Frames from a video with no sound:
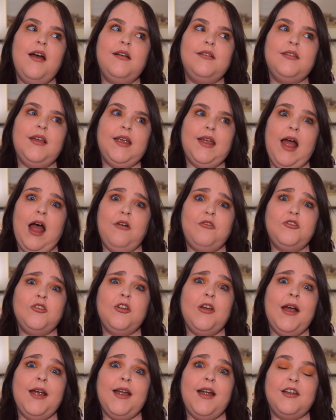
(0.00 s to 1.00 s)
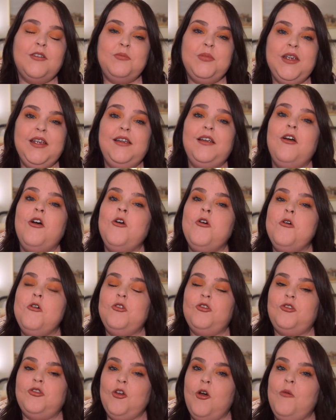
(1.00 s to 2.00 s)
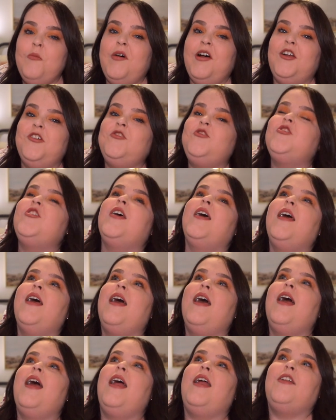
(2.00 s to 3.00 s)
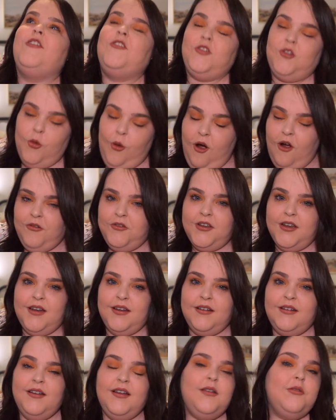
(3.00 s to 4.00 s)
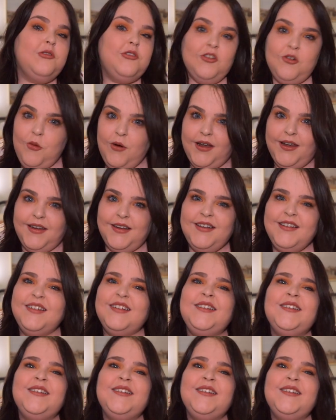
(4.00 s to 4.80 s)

like after, I had to pee so much and so often. It was annoying,